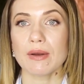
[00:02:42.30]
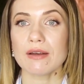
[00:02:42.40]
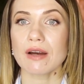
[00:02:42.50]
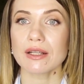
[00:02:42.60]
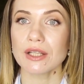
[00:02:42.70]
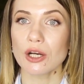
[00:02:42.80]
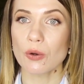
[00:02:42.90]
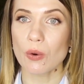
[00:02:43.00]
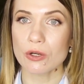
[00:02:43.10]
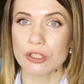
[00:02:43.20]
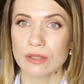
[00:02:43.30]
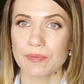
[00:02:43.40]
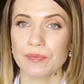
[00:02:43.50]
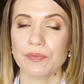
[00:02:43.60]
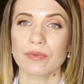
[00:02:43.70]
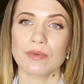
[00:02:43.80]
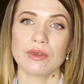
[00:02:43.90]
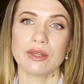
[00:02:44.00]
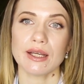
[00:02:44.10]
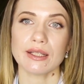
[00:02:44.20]
uh, skin diseases such
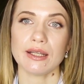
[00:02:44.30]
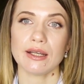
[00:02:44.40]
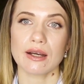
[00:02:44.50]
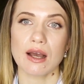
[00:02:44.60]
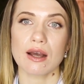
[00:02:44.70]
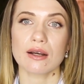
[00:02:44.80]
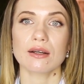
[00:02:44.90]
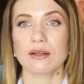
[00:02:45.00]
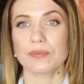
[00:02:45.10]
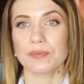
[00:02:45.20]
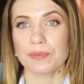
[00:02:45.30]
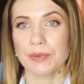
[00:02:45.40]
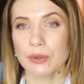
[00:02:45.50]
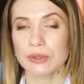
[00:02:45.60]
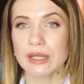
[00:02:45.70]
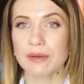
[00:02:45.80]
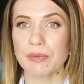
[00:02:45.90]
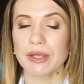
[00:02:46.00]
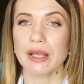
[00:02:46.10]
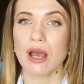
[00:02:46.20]
as pyoderma, acne,
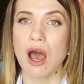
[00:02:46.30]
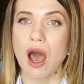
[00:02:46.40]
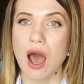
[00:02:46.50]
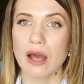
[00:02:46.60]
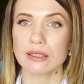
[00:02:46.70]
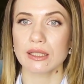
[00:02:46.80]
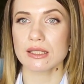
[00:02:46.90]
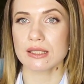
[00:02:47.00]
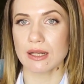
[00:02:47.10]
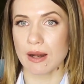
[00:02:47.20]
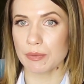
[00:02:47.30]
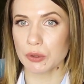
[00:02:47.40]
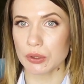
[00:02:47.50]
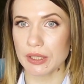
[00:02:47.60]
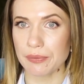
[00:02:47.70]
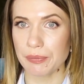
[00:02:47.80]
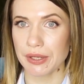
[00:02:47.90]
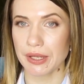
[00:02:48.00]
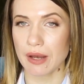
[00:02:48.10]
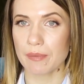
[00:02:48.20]
streptoderma, and
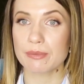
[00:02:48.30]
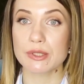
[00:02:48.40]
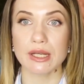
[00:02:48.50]
psoriasis.